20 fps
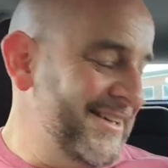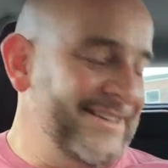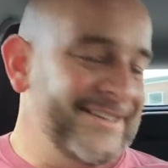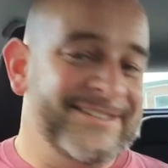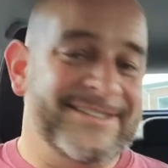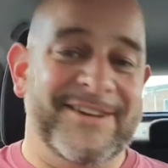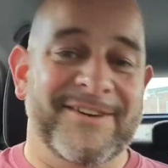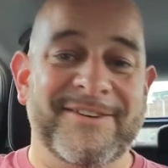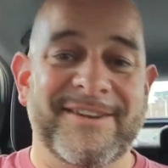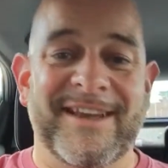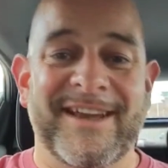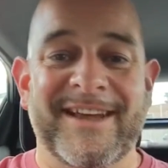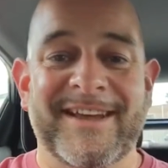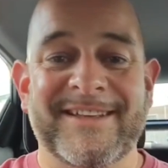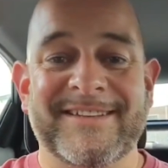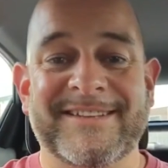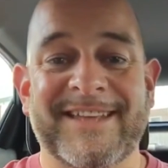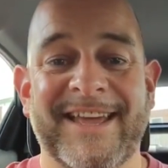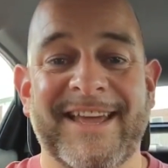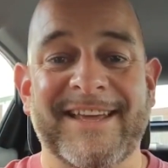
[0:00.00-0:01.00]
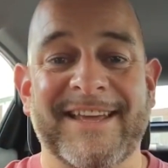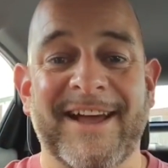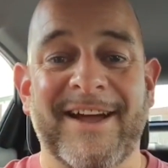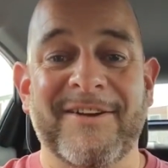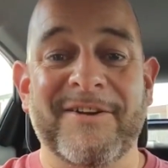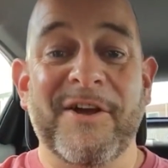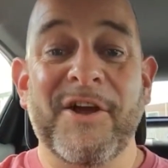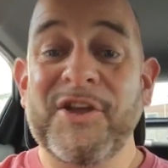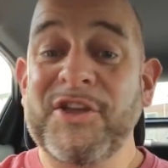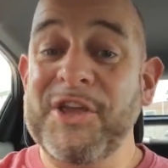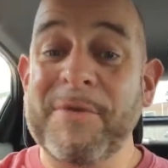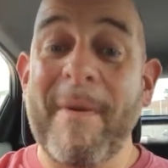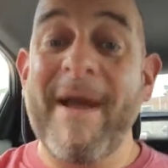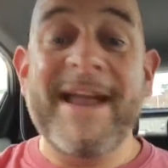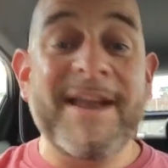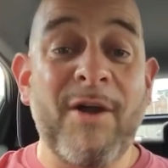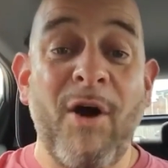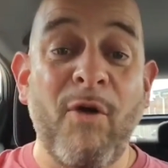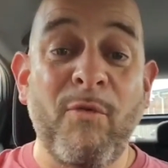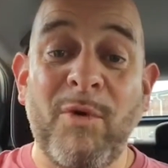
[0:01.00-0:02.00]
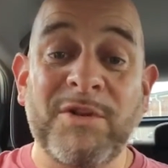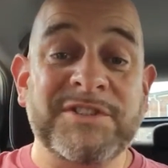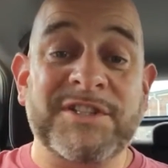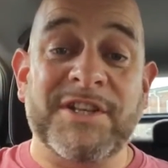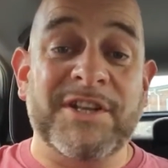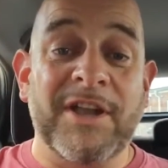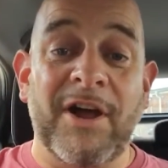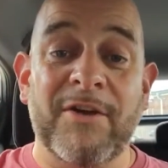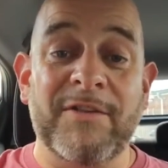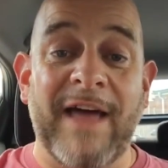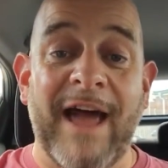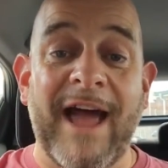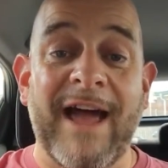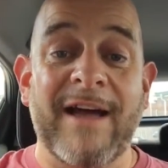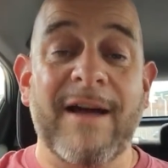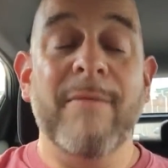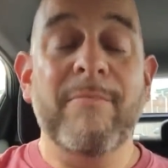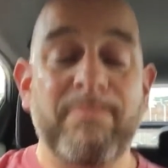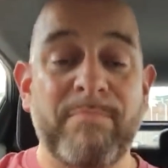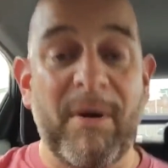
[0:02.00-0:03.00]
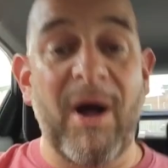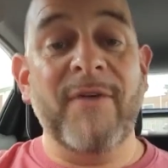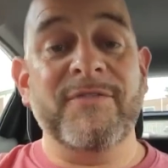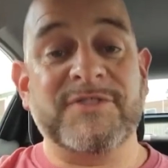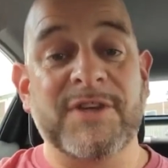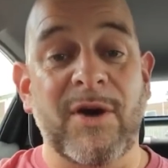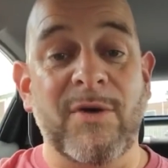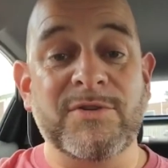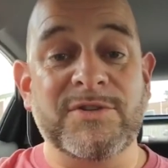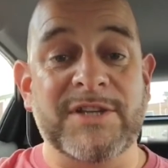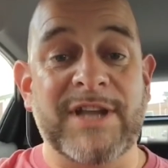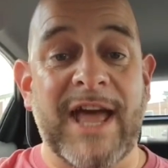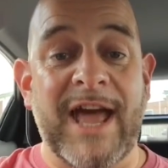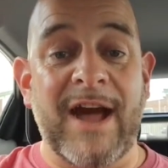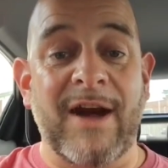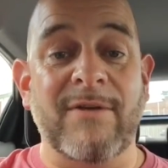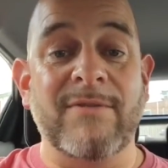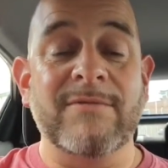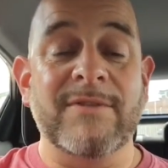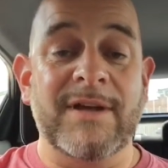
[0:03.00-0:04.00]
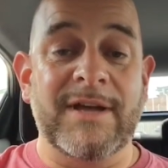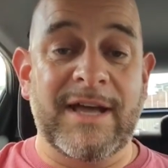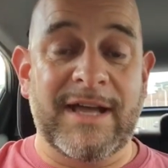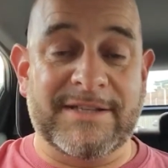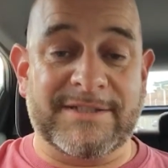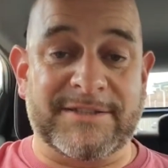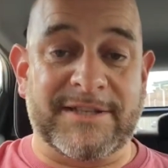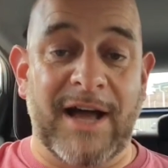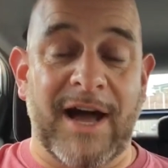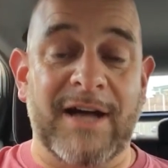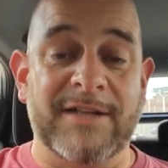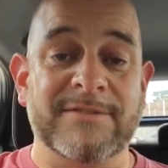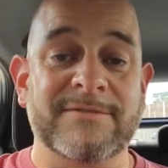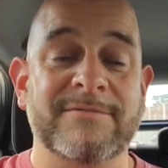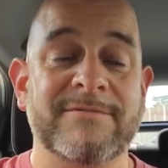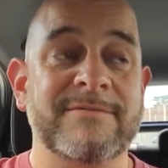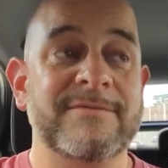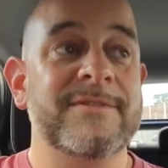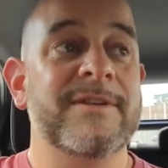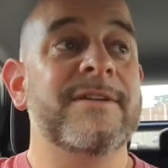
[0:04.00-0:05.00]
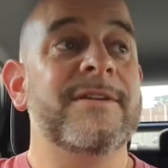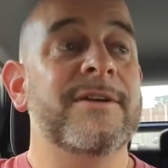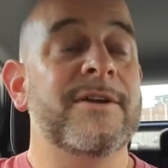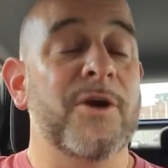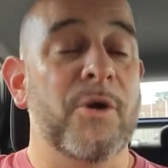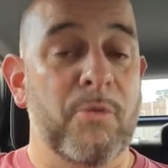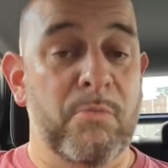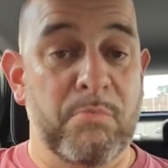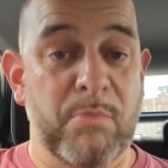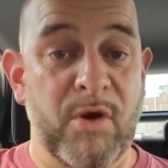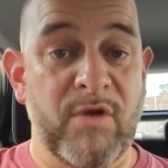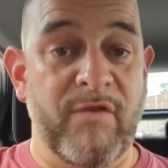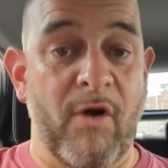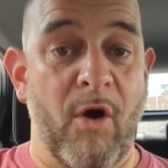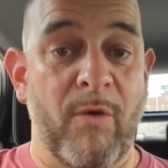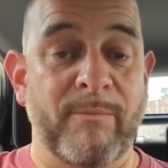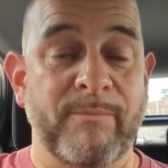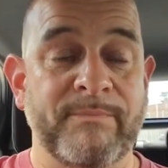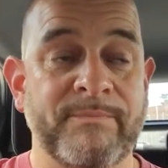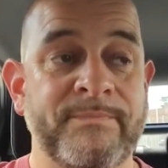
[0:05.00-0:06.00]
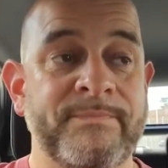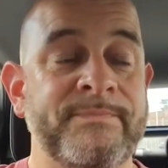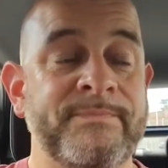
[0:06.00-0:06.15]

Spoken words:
So yeah, there you go. You may not have wanted to know that, but I've told you now. It's done. Move on.